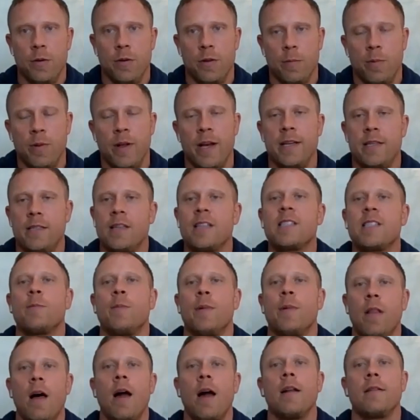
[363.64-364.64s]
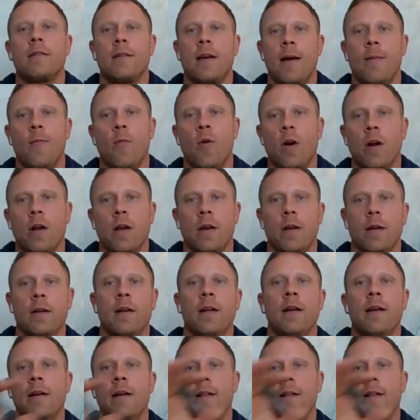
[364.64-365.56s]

of the places I spent a lot of time working